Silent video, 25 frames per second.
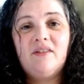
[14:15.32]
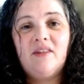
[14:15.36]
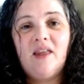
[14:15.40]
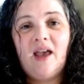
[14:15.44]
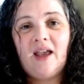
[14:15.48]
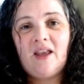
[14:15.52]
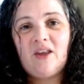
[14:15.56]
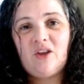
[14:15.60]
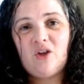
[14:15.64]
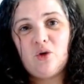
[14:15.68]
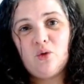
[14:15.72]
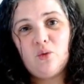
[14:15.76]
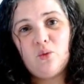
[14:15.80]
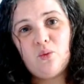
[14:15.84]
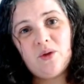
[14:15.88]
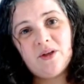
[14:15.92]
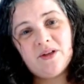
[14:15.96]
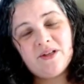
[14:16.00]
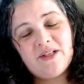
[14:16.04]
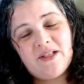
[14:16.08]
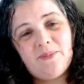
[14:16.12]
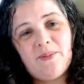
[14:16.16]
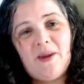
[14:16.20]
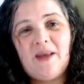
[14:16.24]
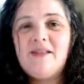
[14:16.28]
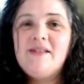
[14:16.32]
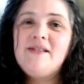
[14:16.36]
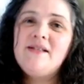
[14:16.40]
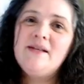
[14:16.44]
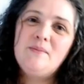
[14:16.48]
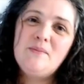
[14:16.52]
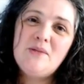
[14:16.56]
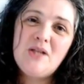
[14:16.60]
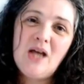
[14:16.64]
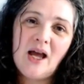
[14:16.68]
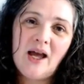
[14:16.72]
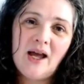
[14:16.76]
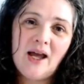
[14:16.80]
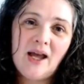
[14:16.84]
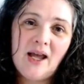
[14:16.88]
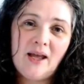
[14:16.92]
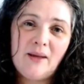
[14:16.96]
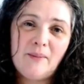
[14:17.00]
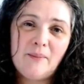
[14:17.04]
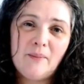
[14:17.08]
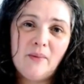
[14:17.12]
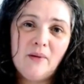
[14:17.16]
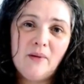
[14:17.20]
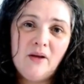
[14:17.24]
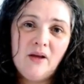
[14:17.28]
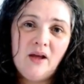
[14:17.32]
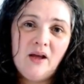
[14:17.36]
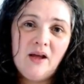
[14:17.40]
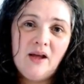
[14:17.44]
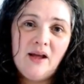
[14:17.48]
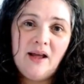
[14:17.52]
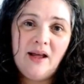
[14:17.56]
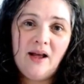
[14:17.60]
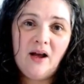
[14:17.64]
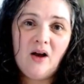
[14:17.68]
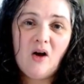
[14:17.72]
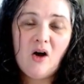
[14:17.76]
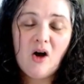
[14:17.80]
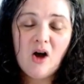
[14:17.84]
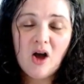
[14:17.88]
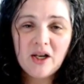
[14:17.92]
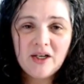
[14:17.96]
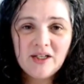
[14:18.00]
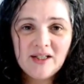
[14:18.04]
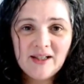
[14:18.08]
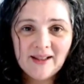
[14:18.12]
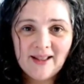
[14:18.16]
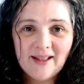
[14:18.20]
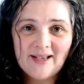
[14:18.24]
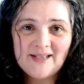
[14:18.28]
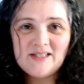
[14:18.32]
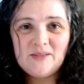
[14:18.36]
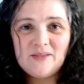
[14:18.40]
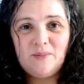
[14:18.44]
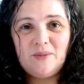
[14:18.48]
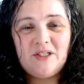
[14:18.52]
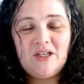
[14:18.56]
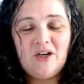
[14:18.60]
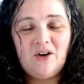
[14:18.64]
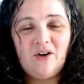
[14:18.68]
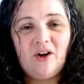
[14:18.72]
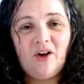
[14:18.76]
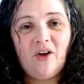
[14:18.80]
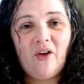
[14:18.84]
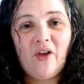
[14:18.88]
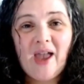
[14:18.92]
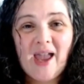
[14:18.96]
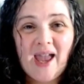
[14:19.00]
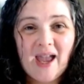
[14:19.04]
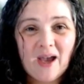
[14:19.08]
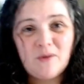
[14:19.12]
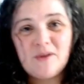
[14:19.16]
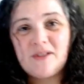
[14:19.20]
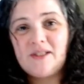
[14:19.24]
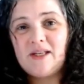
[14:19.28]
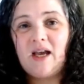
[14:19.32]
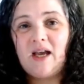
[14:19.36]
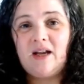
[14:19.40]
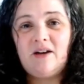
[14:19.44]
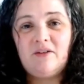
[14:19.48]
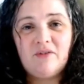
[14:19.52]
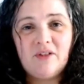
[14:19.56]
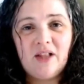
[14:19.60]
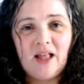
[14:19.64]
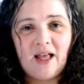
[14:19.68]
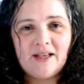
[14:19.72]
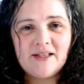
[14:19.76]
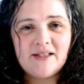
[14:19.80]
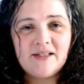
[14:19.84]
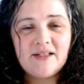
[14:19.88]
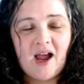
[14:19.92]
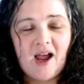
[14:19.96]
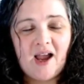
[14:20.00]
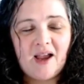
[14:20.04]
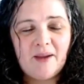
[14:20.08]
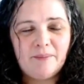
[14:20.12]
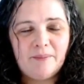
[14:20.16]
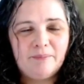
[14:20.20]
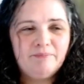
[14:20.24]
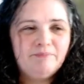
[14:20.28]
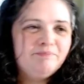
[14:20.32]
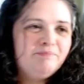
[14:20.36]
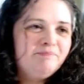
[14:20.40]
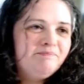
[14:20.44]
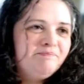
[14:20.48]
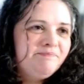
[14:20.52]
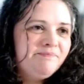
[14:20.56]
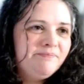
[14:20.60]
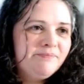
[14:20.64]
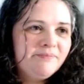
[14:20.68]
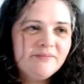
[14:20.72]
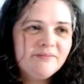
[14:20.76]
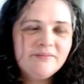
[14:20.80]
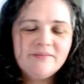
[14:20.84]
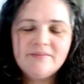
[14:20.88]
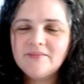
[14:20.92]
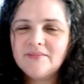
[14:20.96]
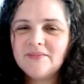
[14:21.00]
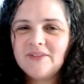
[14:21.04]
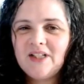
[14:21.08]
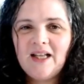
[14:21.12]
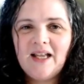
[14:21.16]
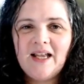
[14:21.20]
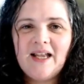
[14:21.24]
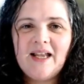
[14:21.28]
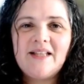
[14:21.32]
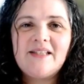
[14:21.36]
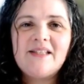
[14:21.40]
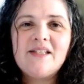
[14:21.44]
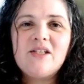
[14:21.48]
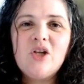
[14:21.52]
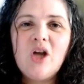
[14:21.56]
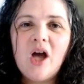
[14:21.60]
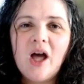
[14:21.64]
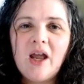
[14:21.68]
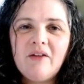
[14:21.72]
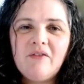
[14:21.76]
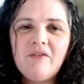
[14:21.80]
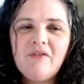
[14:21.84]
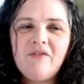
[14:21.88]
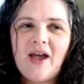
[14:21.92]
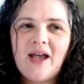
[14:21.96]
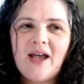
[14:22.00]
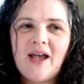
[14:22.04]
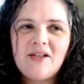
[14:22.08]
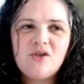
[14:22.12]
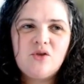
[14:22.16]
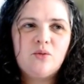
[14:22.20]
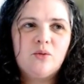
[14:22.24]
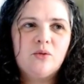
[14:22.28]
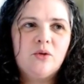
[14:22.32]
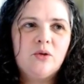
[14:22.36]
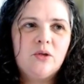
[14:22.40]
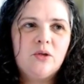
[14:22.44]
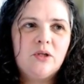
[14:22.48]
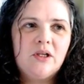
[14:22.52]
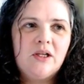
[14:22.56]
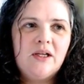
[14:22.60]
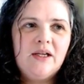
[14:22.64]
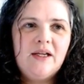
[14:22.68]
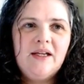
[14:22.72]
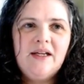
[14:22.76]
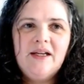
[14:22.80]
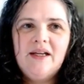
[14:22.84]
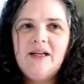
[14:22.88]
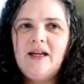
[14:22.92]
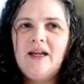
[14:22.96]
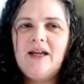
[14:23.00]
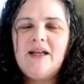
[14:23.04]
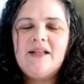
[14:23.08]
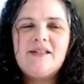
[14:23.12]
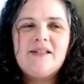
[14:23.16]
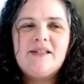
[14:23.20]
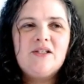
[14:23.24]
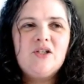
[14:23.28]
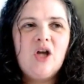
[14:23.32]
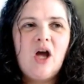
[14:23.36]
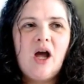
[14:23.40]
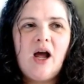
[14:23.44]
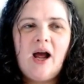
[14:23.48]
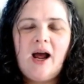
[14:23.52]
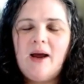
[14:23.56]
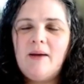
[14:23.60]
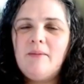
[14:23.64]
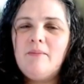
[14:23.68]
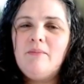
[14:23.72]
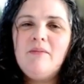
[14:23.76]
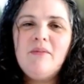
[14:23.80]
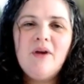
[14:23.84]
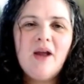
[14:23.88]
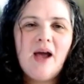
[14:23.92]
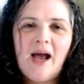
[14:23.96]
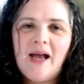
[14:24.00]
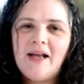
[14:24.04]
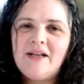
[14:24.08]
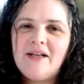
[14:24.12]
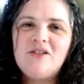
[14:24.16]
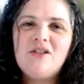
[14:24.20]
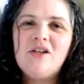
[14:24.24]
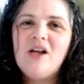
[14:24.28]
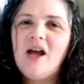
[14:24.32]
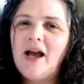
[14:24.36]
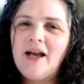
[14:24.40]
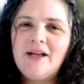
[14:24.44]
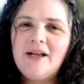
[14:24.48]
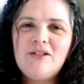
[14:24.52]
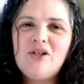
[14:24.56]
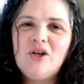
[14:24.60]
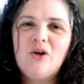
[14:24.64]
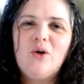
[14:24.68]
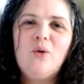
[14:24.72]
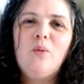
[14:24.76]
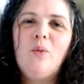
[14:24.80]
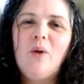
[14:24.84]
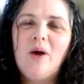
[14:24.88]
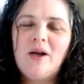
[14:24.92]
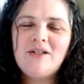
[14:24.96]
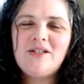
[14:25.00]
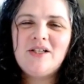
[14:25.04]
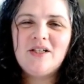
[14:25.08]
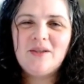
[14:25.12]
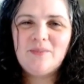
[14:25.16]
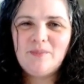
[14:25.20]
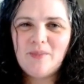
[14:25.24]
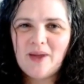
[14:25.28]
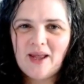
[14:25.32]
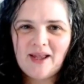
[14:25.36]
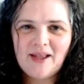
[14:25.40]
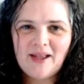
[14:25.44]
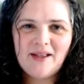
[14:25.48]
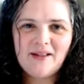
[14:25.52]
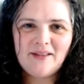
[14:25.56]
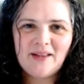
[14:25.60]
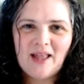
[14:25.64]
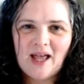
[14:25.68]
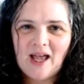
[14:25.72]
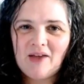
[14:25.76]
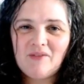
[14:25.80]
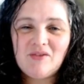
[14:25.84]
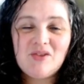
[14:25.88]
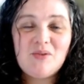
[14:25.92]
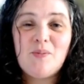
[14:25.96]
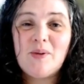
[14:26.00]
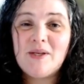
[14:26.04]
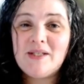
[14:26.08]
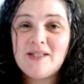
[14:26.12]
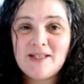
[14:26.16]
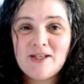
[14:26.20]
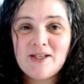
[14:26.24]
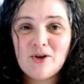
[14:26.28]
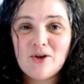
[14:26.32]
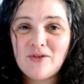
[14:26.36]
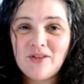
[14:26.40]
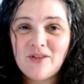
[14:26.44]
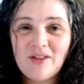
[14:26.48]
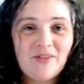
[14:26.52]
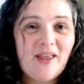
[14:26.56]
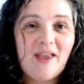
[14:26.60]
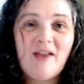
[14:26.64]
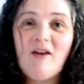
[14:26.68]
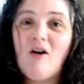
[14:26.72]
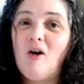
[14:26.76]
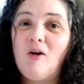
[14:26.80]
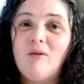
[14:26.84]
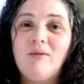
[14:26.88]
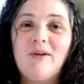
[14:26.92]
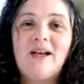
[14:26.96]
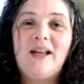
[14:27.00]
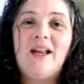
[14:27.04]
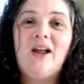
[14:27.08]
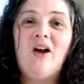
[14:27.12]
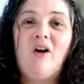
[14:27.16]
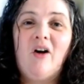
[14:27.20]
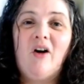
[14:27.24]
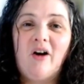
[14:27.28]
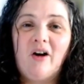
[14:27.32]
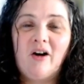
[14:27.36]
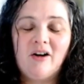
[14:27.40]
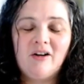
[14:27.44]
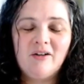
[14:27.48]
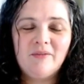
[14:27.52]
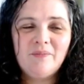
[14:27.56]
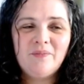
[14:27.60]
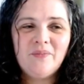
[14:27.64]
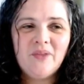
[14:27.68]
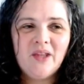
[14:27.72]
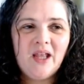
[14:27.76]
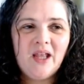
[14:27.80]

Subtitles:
that you will spend some time on class material outside of class time. It's not a fast rule. It's not, I don't want to make lives busier than they already are.